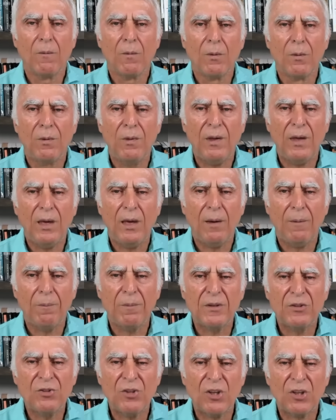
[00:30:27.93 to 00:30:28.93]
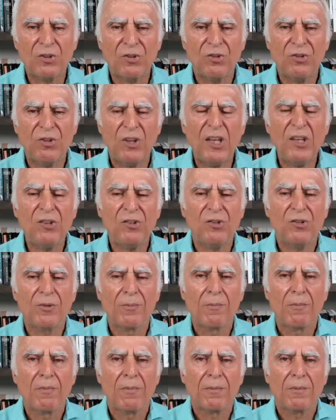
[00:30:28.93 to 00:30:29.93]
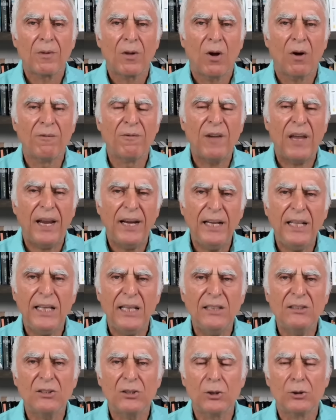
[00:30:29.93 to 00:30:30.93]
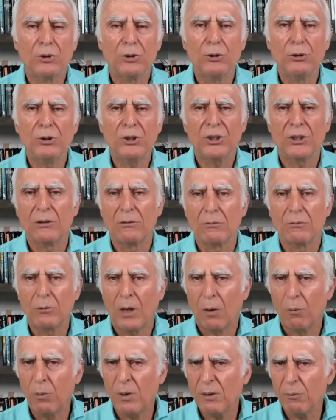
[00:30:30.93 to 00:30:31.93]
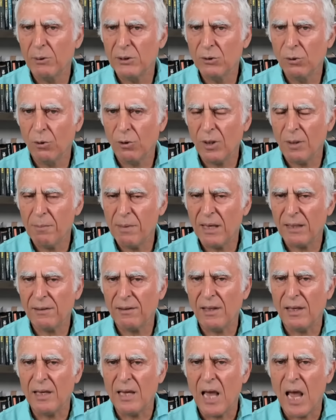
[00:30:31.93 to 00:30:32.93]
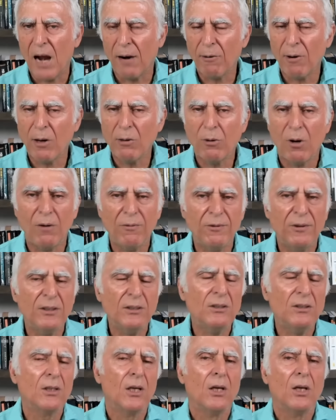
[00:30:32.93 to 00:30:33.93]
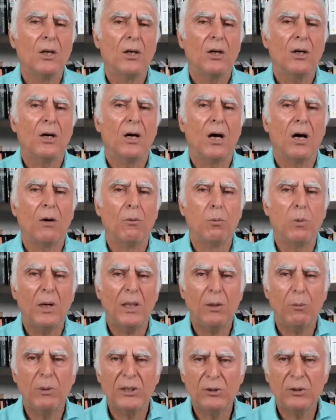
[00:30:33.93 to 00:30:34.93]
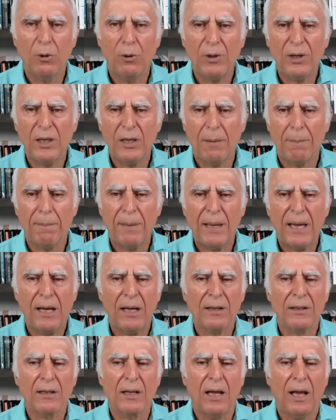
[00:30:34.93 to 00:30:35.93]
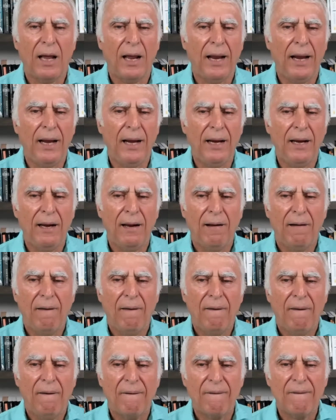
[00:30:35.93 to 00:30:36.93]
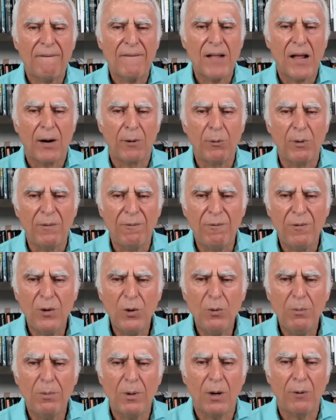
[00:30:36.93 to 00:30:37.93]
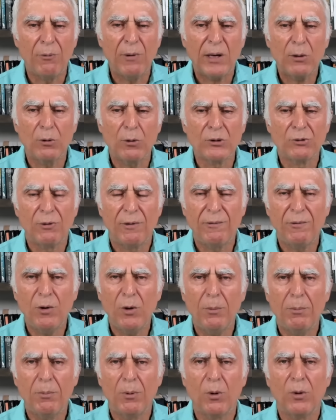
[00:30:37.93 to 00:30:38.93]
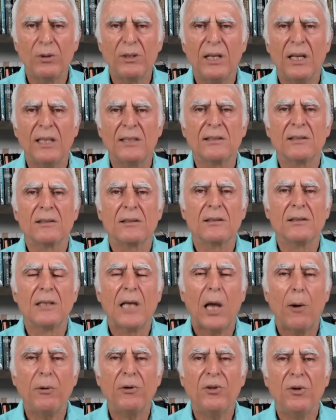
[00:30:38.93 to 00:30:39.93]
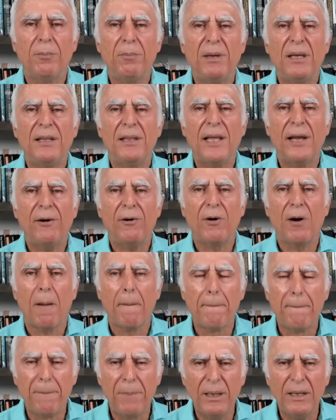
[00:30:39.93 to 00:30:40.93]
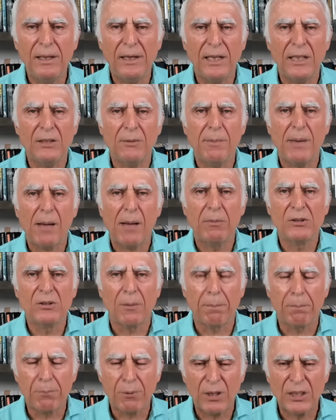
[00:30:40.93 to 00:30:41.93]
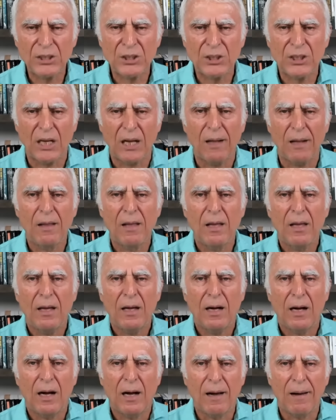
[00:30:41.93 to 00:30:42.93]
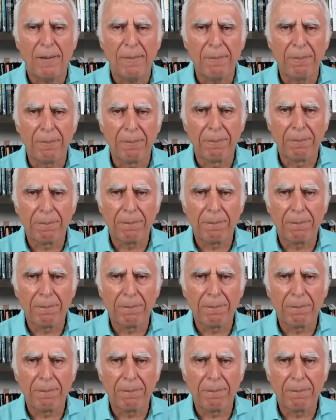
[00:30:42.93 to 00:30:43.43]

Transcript: the success of any institution, you know, whether we're talking about the AARO office, uh, whether we're talking about a a review a records review board, it's going to be their ability to be able to pressure um,